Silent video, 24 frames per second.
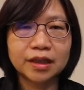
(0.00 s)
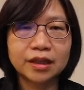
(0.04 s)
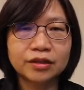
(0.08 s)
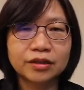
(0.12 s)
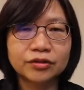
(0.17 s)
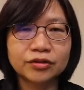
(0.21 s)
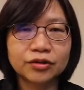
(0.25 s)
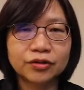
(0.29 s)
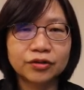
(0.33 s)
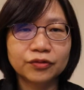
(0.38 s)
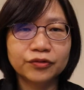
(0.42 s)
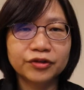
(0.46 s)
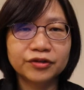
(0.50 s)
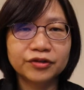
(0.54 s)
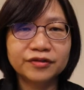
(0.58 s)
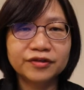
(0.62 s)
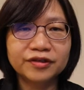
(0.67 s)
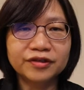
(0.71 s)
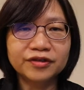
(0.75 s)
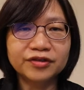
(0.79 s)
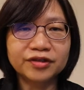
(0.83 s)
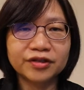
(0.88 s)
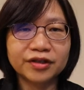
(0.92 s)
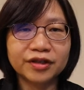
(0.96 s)
So with
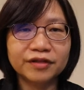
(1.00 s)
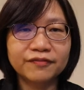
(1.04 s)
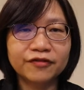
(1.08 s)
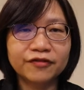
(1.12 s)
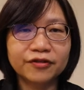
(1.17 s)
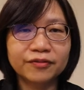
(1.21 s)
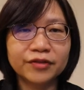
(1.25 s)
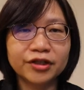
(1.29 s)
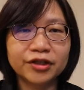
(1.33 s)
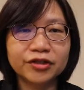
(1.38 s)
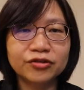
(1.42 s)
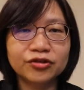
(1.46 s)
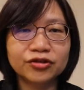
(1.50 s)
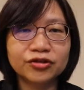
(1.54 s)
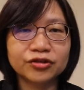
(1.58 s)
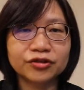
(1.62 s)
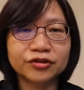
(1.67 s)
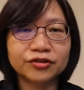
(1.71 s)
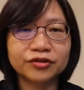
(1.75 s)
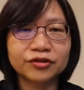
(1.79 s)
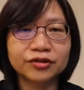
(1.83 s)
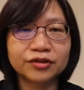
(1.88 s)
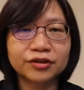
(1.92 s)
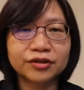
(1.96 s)
this
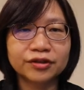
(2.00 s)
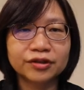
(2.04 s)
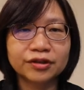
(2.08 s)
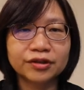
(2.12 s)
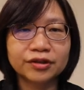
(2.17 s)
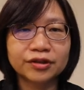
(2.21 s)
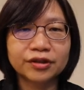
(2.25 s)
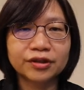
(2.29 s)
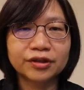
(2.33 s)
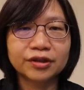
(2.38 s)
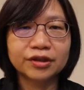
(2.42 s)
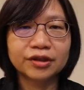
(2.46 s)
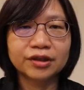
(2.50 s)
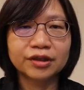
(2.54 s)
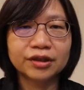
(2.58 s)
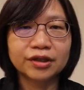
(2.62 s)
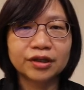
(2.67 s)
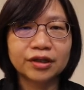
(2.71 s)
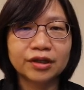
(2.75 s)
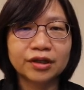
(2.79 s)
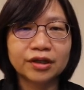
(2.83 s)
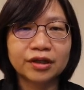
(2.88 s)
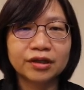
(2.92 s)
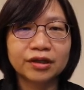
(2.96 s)
information,
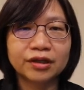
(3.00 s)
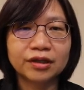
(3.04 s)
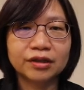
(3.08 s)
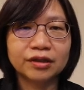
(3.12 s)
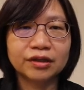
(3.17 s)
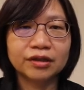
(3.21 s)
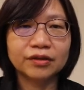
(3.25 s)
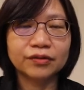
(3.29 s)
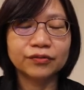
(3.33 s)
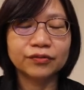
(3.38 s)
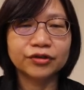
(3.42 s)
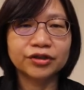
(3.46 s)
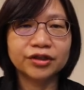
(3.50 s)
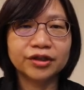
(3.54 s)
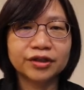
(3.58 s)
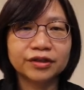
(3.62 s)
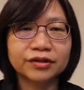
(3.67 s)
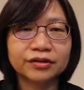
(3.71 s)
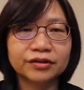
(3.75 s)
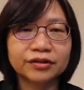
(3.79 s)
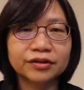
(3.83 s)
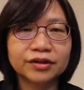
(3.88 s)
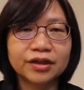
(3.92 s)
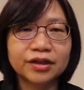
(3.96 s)
we
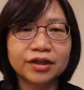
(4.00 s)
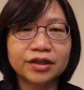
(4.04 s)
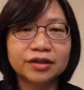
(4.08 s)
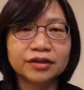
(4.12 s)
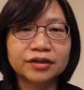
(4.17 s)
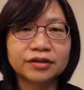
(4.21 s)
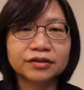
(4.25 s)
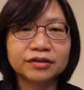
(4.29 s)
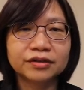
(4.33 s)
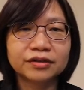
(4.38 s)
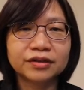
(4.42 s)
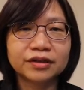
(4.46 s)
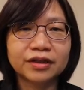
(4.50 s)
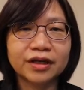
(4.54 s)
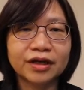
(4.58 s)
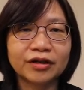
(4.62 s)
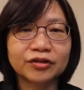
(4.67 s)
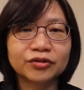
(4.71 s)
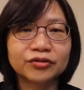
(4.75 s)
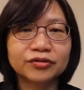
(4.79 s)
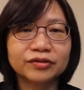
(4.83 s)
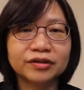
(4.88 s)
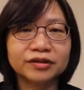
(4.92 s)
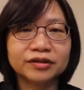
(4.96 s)
can
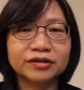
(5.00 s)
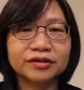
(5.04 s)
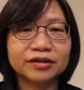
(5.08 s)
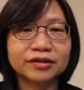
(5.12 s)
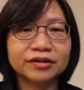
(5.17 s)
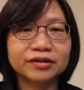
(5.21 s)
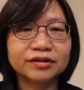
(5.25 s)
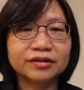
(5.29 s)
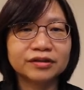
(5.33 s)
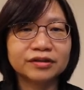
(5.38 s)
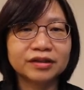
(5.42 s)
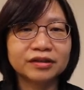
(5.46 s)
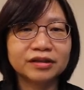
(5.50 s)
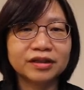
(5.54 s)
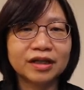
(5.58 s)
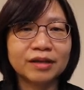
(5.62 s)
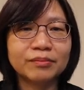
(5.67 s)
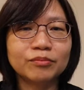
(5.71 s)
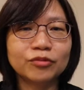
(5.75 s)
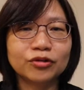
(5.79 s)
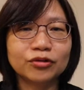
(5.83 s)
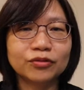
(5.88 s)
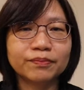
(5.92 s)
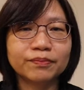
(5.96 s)
calculate the
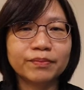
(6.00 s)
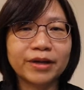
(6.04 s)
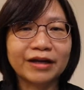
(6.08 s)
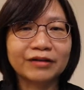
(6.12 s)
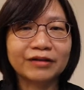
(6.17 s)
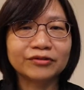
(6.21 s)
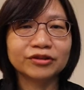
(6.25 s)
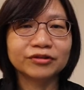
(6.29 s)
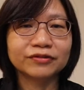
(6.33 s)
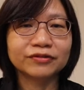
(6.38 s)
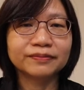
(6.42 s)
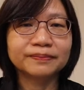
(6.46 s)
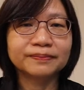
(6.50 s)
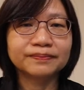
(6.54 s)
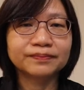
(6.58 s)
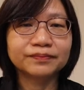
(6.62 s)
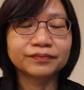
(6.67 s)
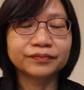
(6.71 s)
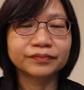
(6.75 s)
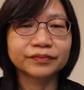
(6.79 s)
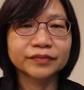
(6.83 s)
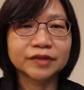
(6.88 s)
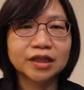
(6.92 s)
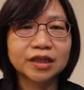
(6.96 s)
number of panels.
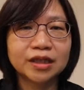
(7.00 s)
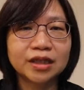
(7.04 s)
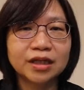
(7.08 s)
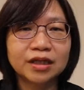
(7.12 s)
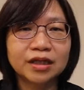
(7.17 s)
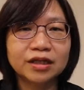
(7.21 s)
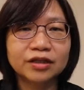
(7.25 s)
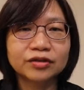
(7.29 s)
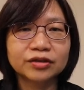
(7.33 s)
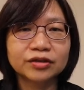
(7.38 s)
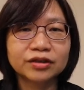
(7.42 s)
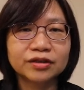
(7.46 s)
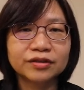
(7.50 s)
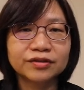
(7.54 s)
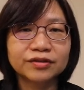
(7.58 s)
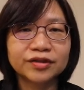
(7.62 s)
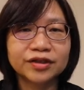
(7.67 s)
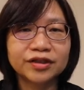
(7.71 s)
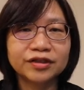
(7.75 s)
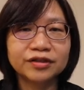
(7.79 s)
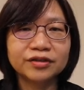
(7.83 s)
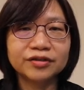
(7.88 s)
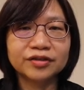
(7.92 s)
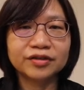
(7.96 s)

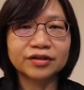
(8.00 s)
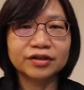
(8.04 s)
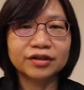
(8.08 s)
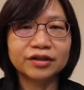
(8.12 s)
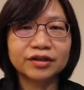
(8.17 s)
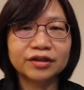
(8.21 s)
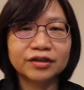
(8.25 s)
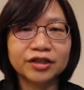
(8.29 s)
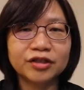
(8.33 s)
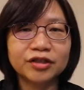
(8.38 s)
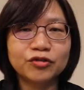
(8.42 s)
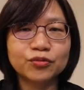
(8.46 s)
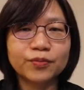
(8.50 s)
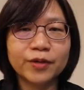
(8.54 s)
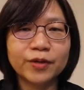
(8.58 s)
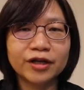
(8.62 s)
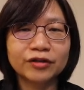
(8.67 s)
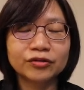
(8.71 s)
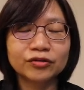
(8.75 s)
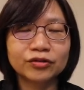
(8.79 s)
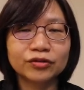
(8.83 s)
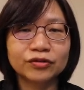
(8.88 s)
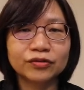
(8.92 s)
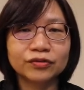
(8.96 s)
Since each
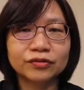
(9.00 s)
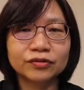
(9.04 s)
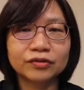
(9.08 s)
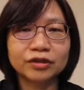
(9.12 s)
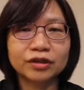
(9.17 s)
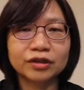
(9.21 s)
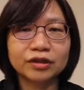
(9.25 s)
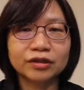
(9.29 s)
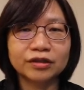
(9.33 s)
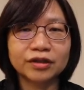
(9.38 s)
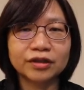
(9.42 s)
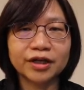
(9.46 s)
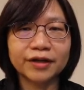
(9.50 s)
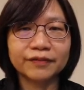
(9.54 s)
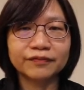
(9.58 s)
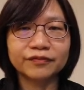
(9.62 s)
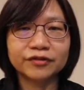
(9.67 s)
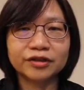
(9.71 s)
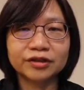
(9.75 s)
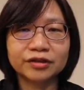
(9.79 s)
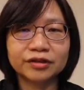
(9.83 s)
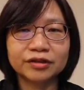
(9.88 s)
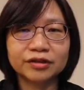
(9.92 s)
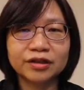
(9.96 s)
panel have
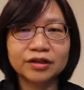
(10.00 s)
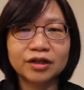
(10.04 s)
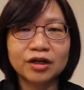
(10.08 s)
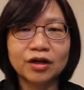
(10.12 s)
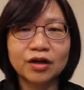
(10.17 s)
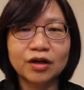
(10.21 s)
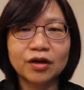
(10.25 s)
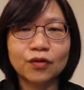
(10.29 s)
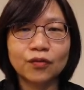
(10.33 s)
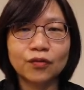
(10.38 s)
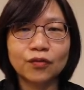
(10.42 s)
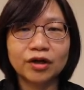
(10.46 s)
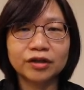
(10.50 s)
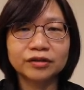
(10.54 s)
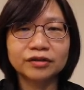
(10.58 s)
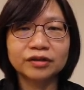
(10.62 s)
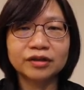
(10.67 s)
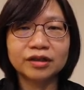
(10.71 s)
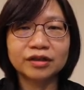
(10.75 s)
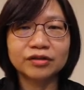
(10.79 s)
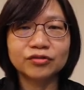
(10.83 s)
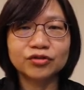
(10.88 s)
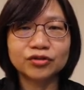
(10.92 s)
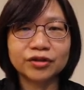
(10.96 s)
the
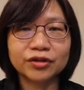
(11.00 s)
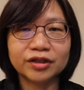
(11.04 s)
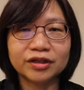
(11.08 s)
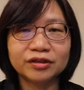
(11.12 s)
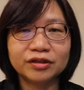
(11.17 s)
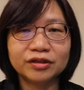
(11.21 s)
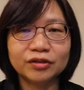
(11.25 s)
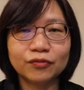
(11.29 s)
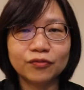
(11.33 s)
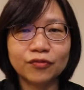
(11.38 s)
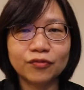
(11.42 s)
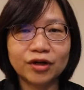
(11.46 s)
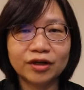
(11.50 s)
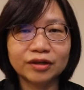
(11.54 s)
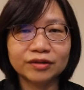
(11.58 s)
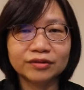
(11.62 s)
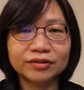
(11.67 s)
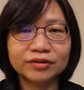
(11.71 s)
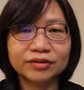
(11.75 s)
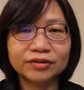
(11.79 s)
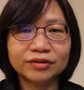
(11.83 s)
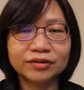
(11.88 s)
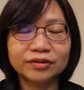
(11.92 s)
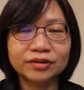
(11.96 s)
180
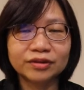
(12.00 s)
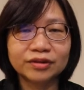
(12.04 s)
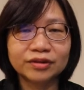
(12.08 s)
watts,